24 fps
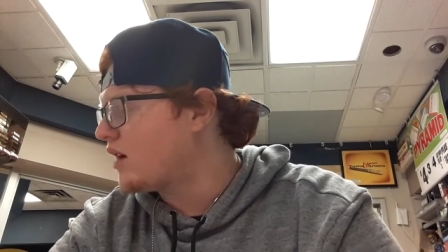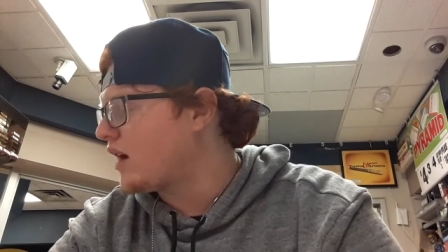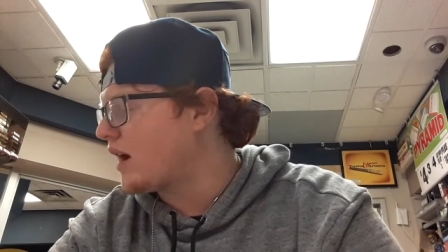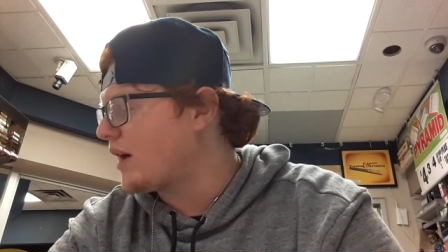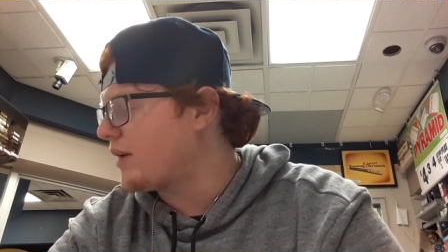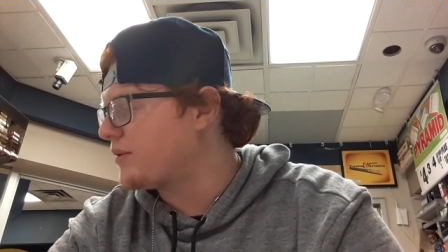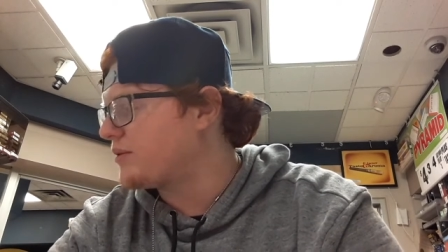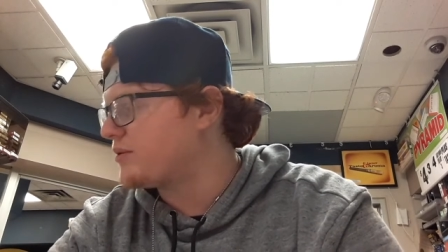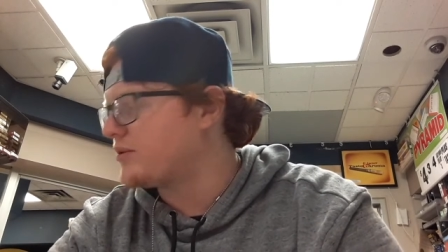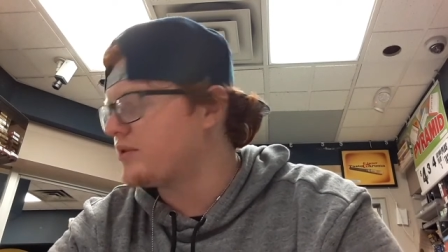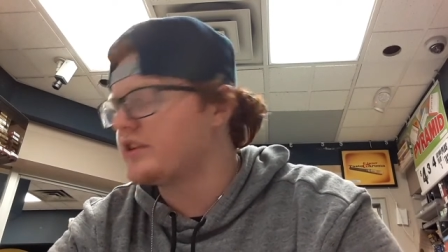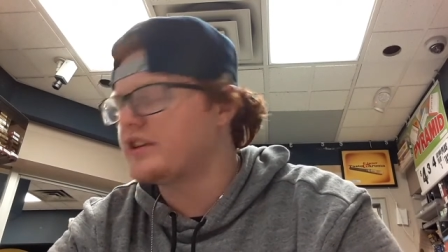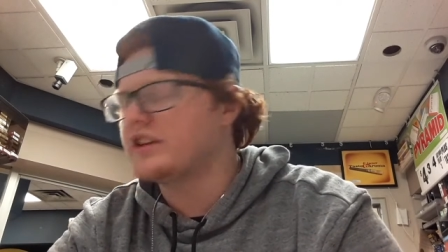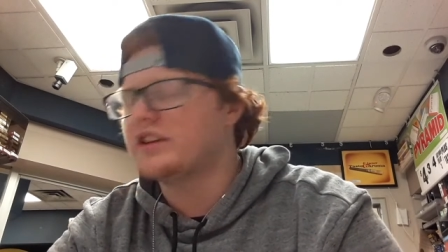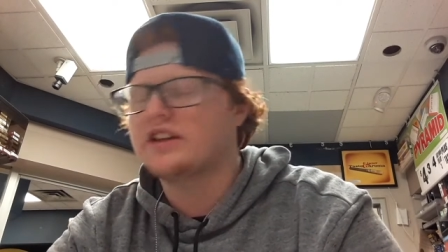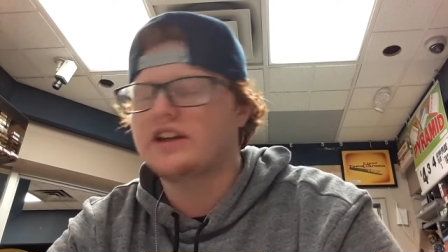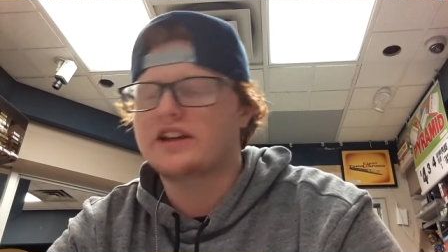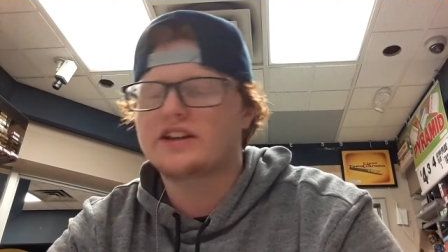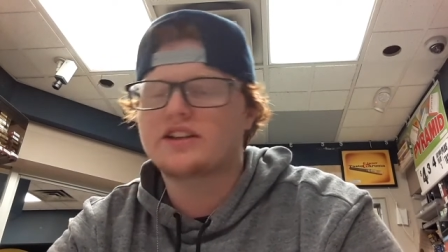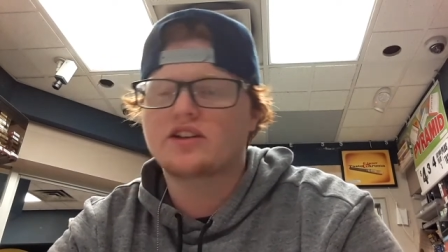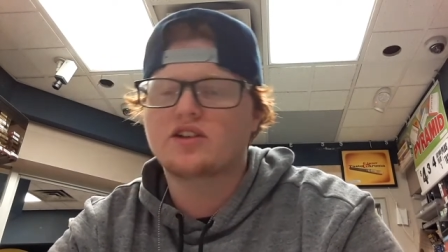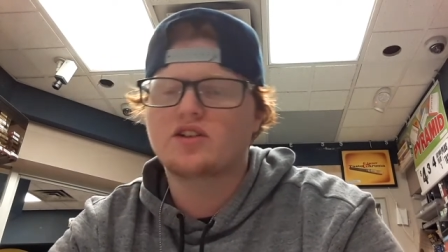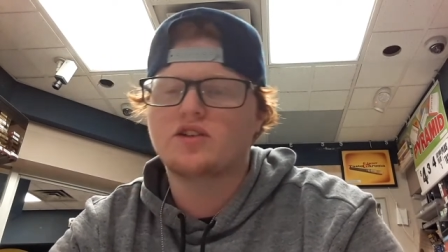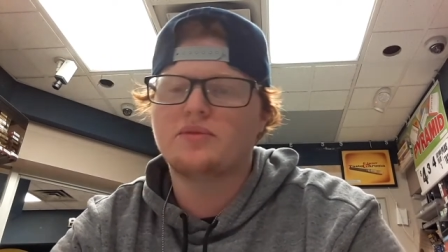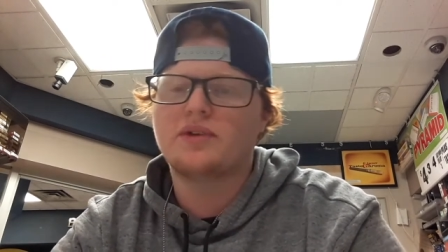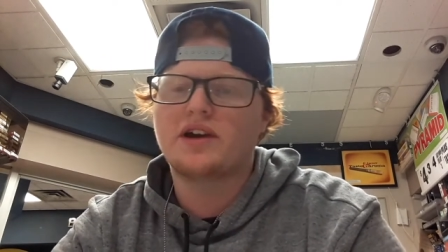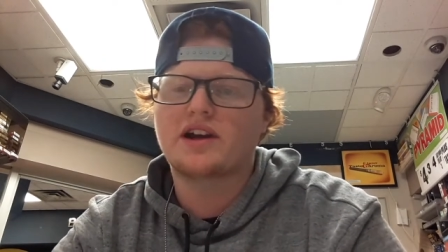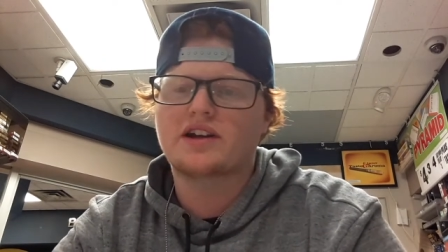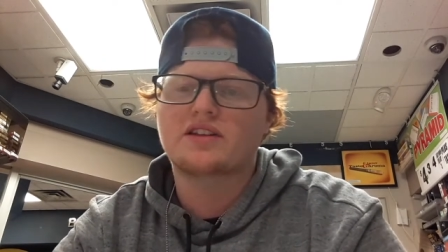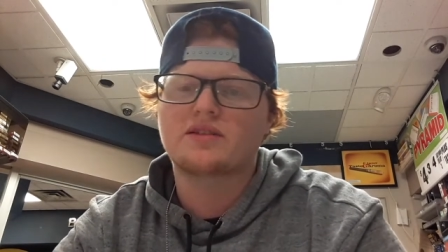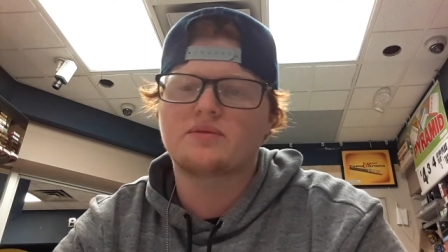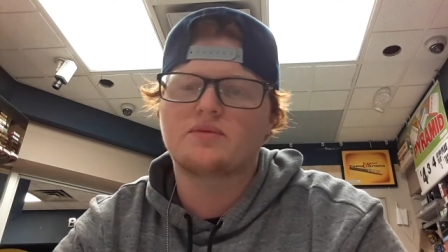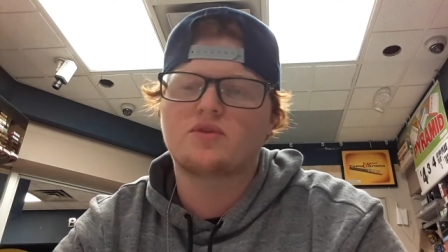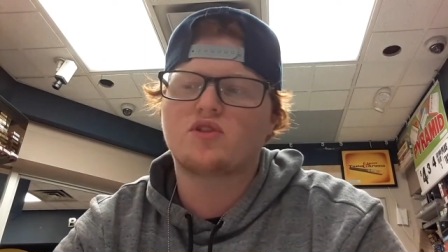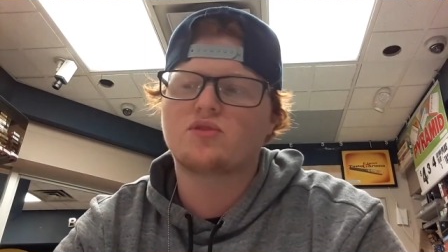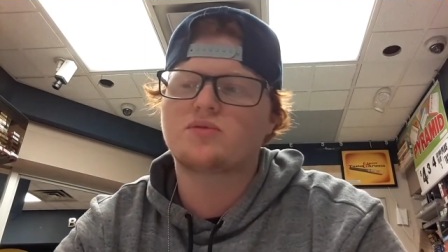I would really like to go back
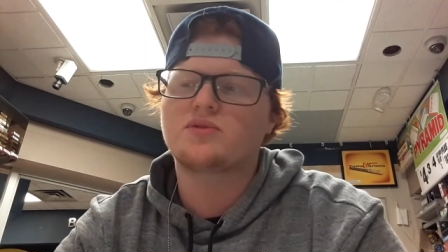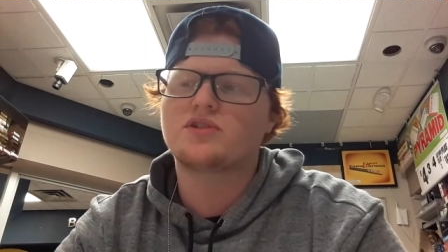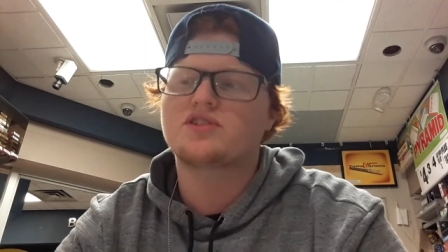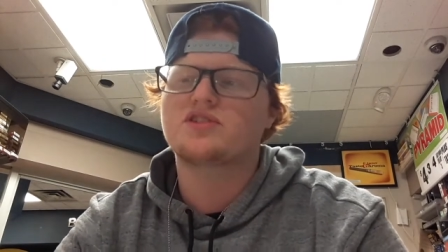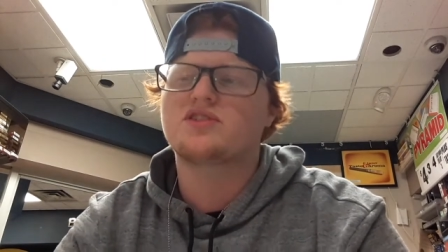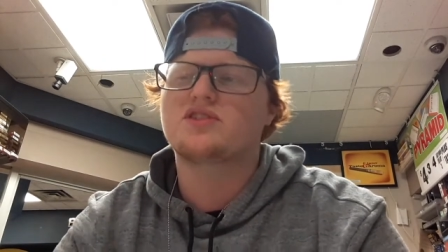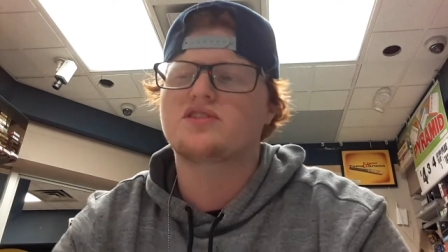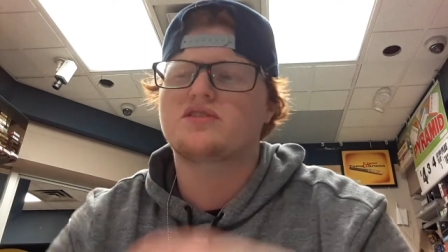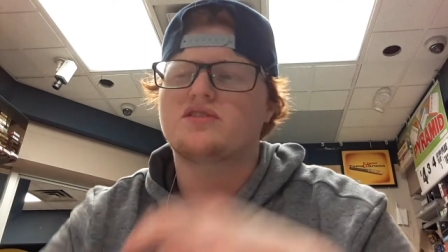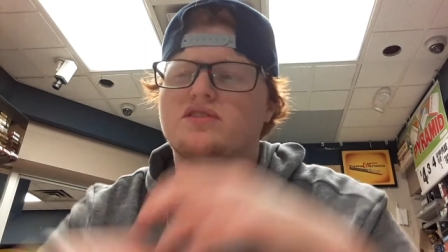to Mobridge